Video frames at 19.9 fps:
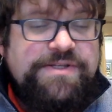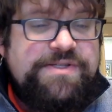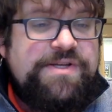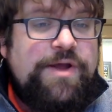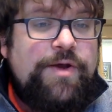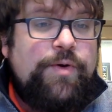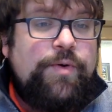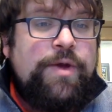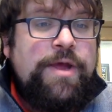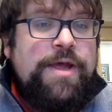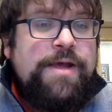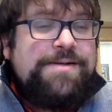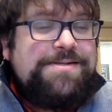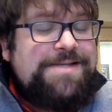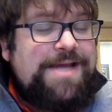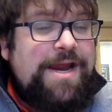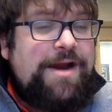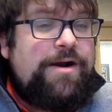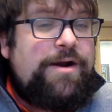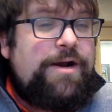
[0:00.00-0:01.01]
So
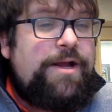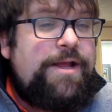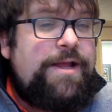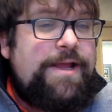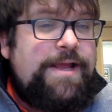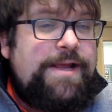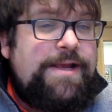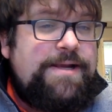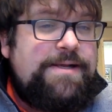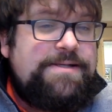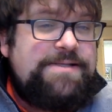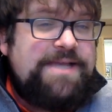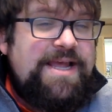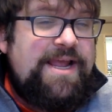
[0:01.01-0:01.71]
Terah is